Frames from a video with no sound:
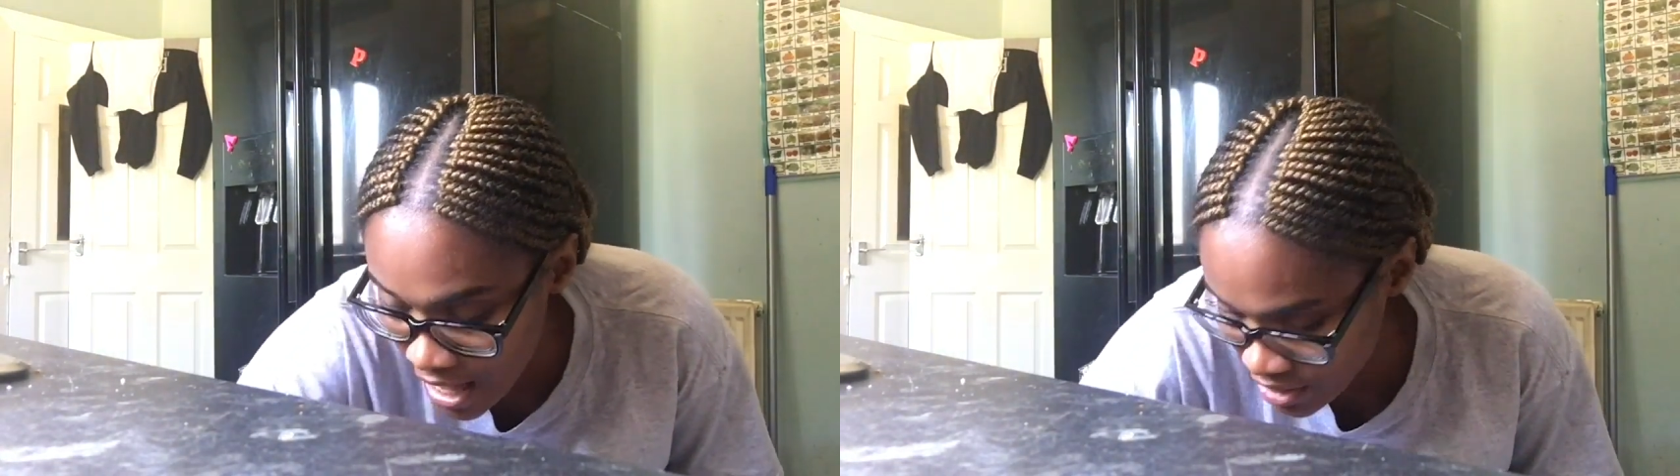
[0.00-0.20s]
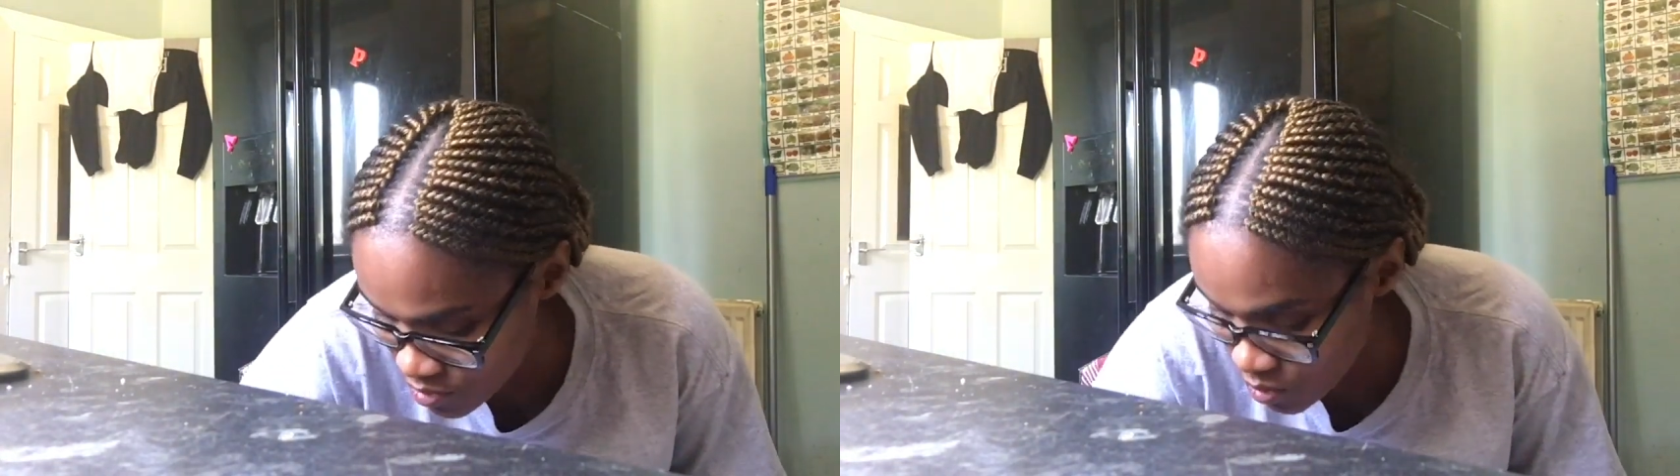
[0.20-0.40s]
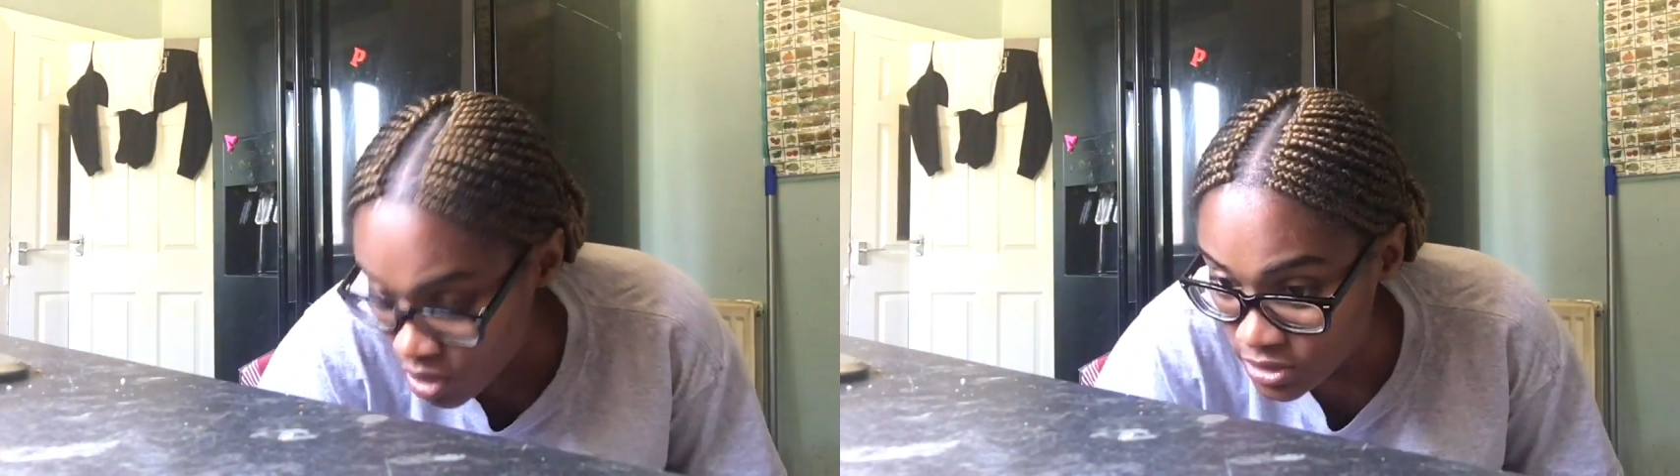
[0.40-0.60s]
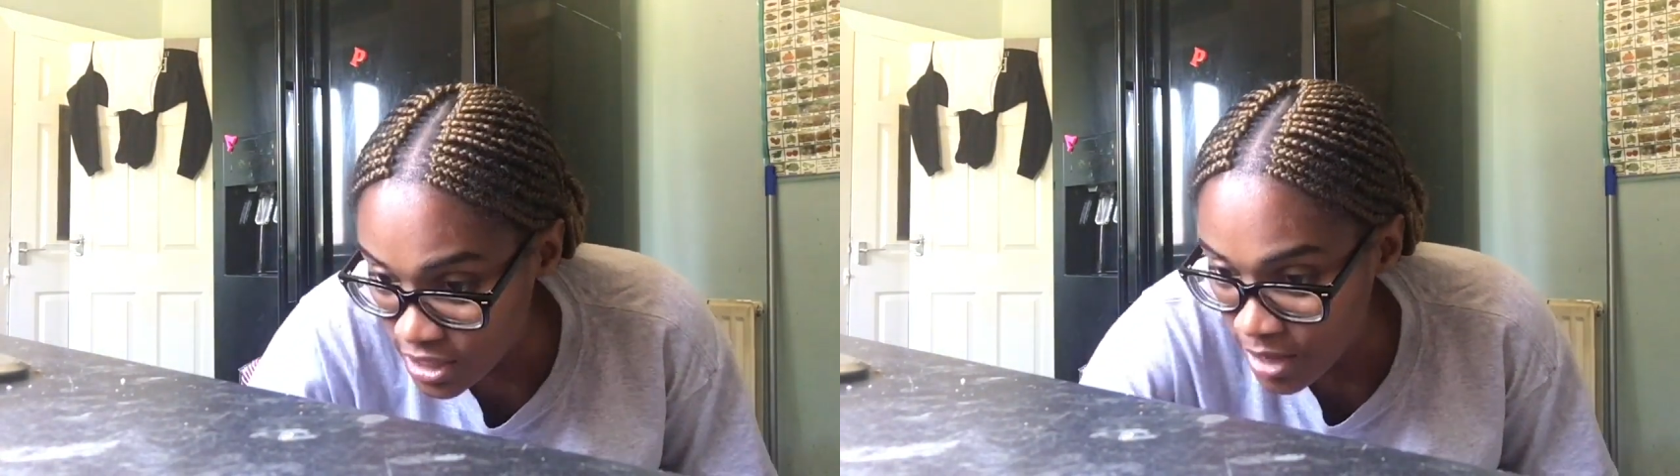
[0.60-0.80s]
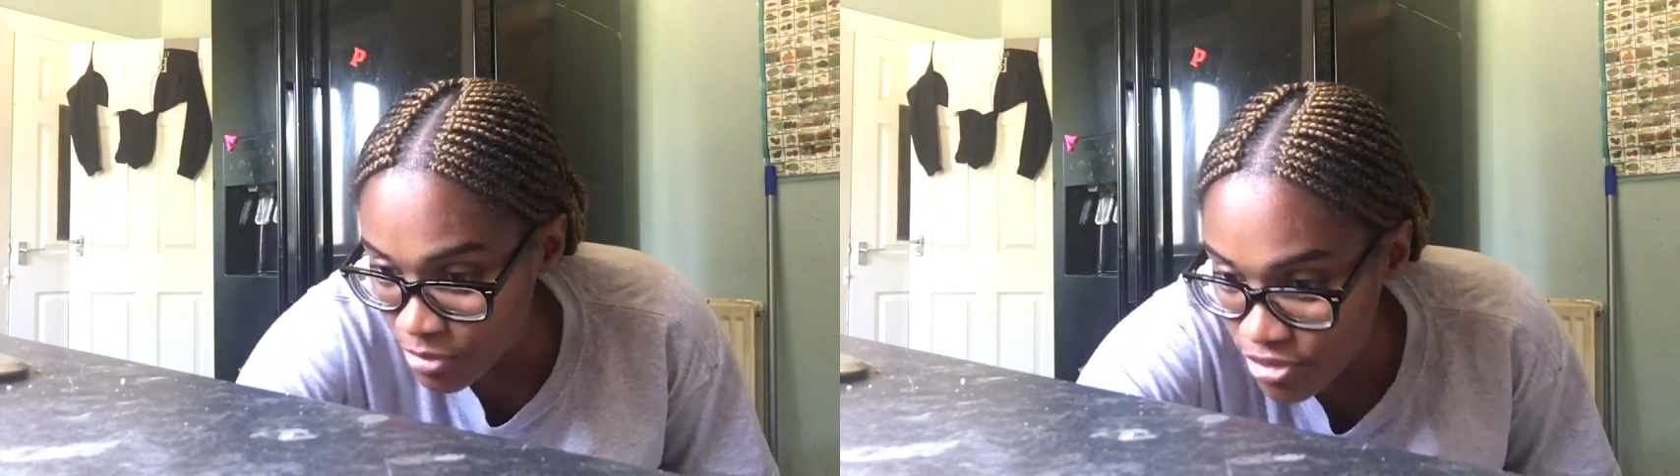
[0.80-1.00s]
and
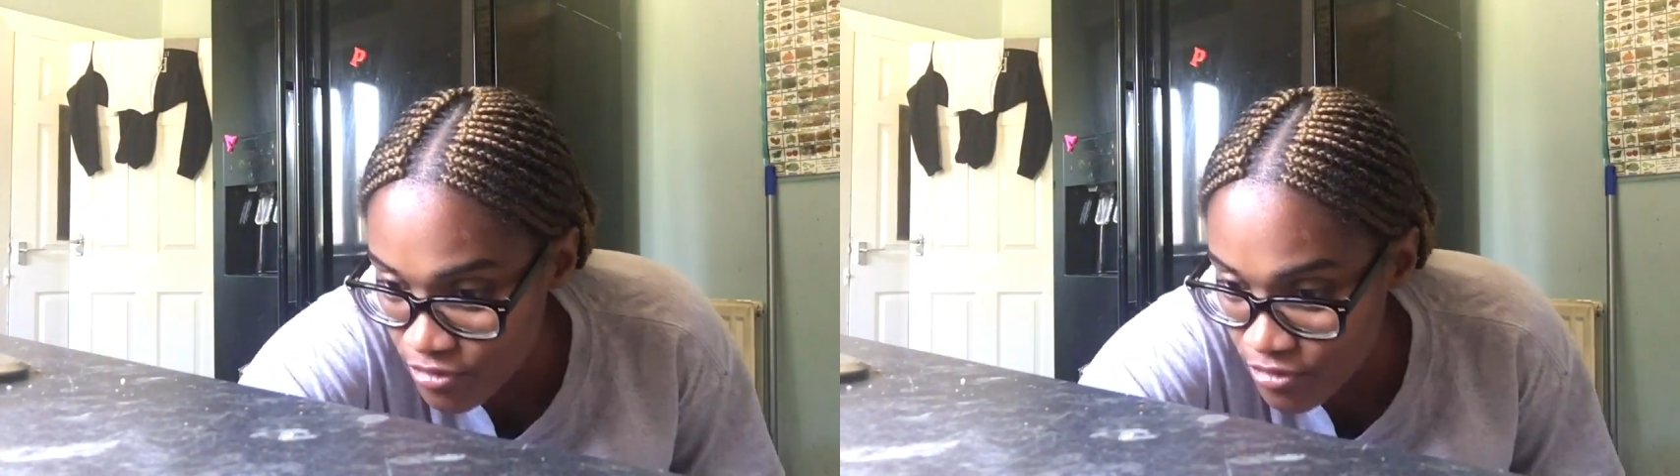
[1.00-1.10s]
what I'm